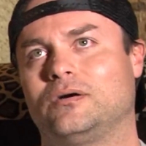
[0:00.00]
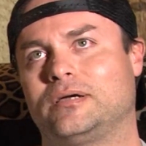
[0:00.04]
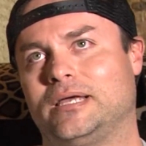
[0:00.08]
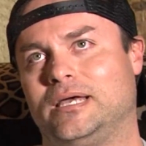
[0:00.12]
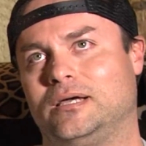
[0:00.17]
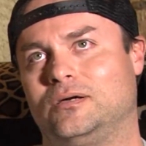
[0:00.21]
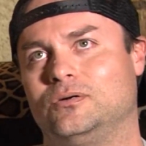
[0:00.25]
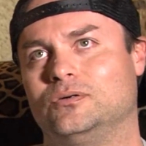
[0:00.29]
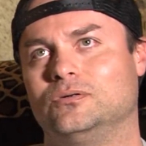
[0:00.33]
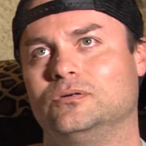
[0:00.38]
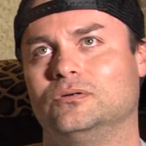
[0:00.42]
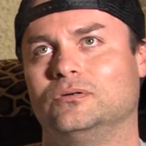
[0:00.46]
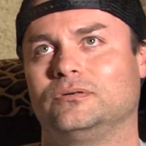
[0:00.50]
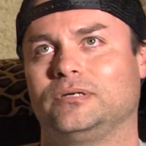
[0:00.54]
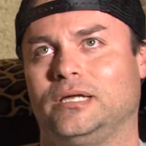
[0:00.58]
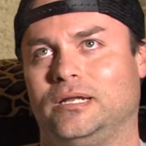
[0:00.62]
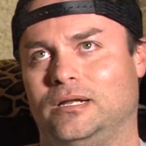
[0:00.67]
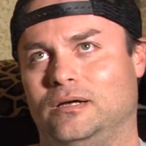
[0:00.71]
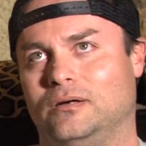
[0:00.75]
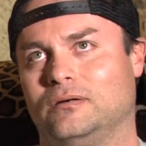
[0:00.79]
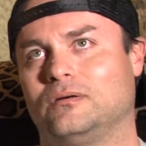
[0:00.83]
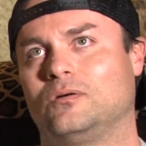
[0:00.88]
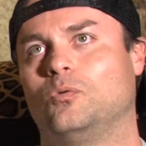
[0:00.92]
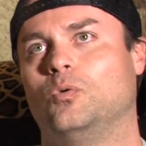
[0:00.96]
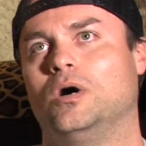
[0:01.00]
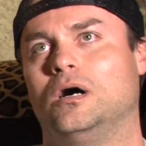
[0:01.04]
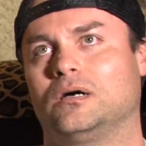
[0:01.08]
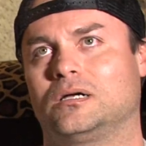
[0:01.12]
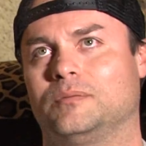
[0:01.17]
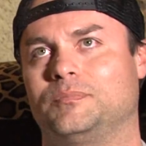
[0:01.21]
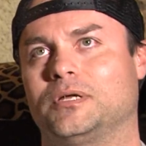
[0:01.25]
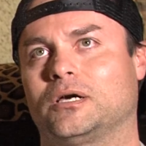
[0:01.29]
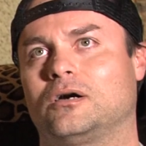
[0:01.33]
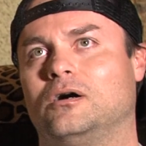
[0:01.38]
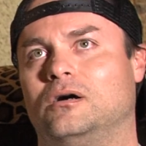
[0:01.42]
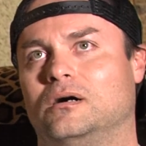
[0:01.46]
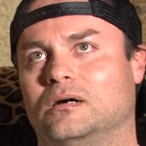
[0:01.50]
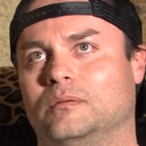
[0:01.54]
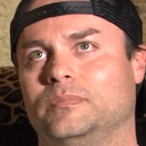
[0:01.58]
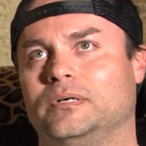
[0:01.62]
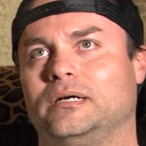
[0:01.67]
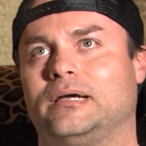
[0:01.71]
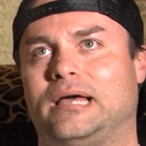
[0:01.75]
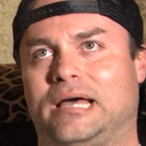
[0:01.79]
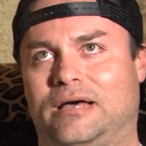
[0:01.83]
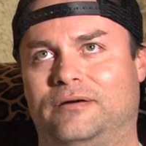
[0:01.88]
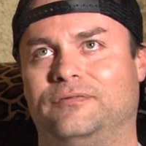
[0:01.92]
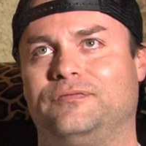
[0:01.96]
cool. You know, welcome to Karma,
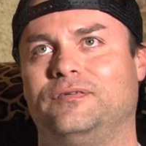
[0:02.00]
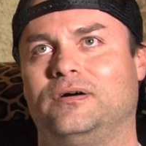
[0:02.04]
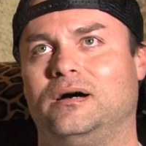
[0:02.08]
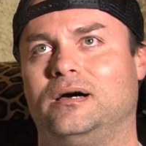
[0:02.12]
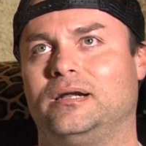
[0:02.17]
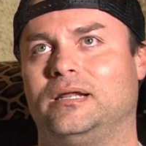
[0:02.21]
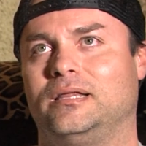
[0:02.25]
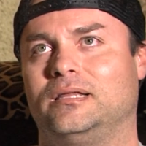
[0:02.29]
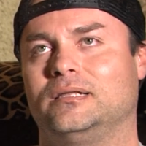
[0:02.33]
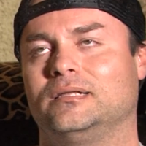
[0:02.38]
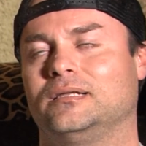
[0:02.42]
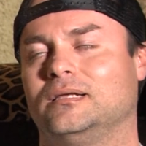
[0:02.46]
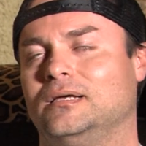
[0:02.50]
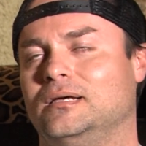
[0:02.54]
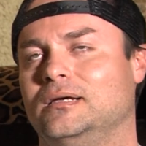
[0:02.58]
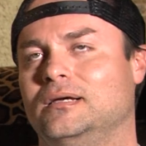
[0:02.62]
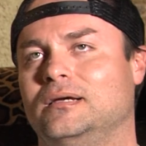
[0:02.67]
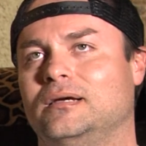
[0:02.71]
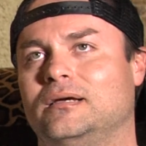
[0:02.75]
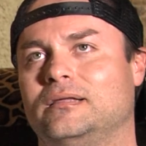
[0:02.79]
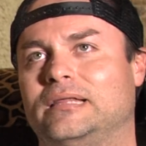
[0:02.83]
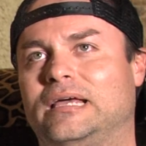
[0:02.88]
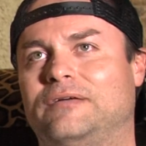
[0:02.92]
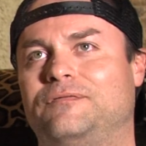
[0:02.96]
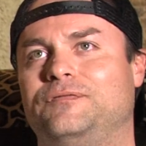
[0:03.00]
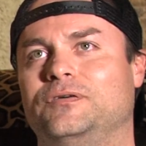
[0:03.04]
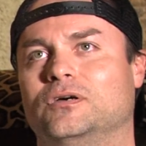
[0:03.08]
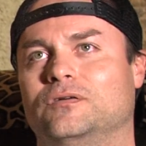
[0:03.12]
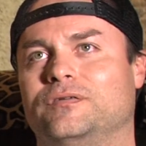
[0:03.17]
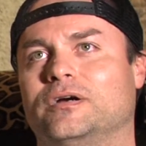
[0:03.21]
have fun, and they feel very